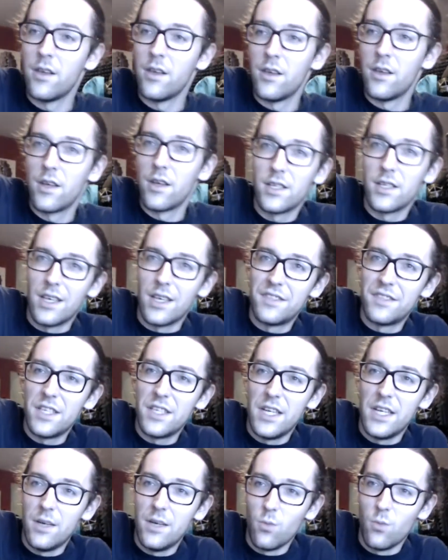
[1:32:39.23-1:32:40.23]
Because I've
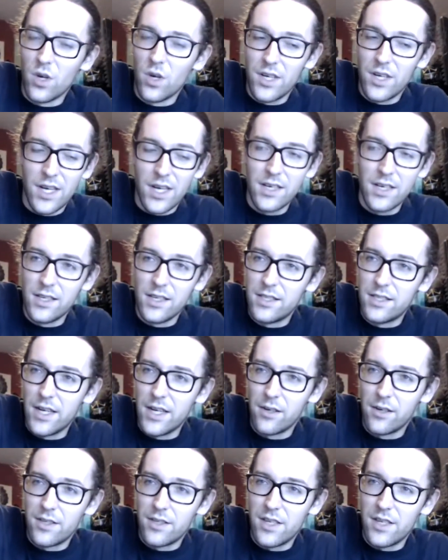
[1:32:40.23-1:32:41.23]
seen one Honda
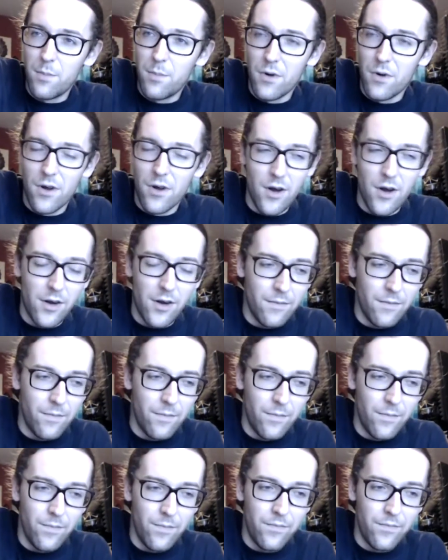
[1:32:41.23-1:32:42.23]
Integra Type R,
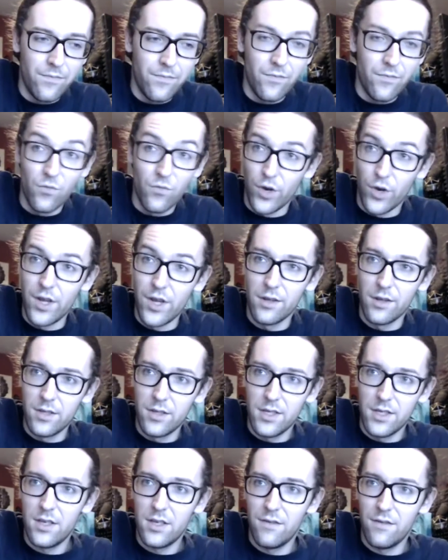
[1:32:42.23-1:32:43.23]
real
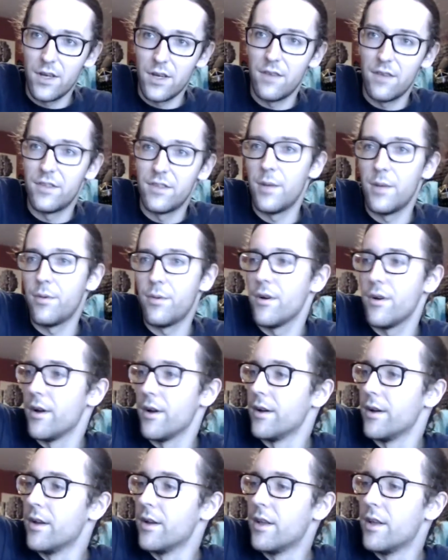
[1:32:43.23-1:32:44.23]
DC5 Type
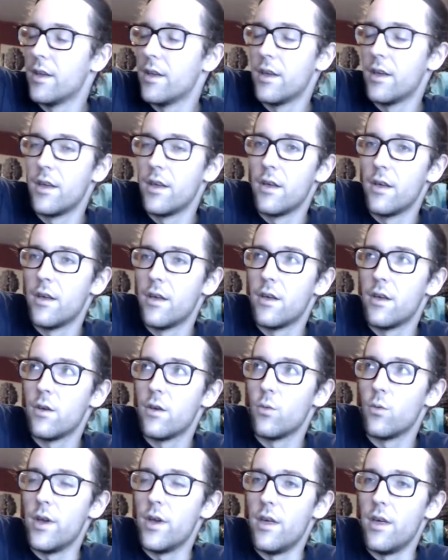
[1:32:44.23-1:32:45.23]
R,
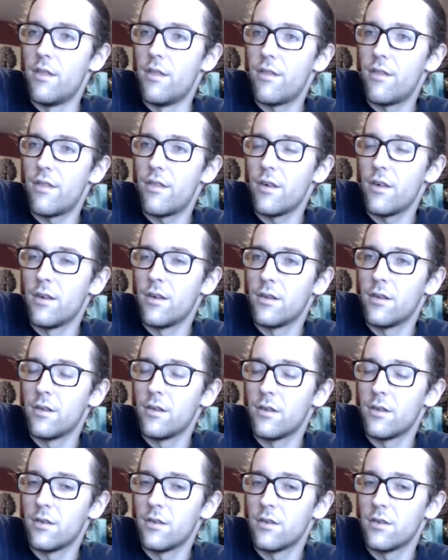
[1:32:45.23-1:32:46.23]
with,
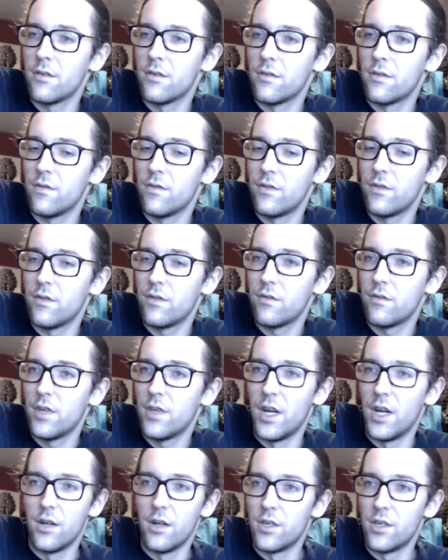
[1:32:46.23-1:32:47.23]

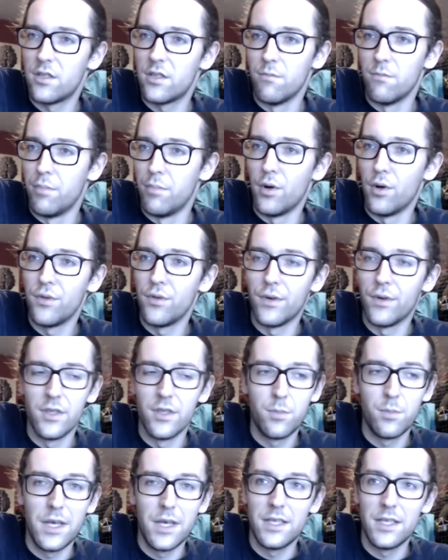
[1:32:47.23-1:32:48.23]
just
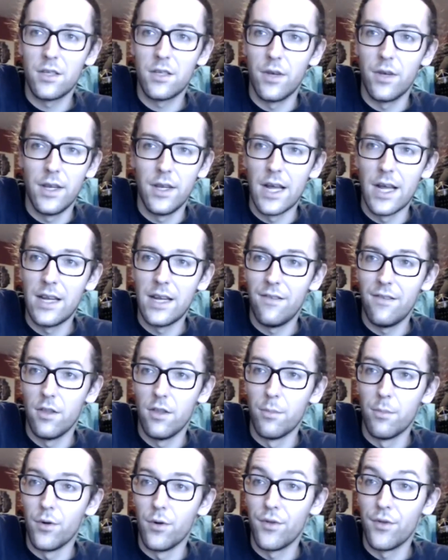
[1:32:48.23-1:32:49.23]
bolt-ons basically, not even the
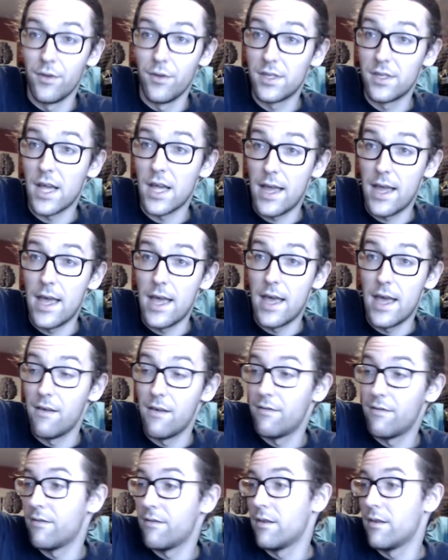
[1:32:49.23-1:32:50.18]
bolt-ons I have.